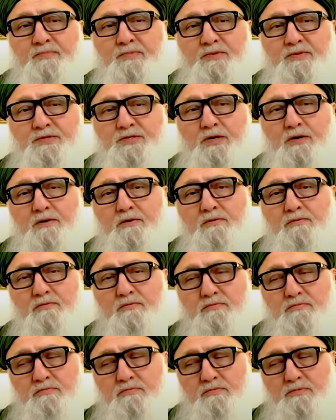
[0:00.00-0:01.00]

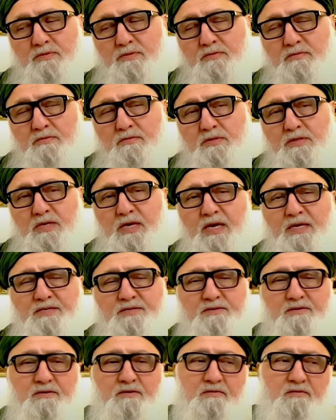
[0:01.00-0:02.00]
So
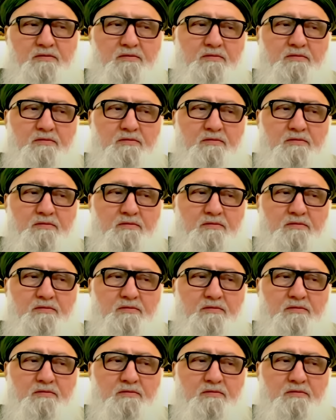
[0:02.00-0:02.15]
yes,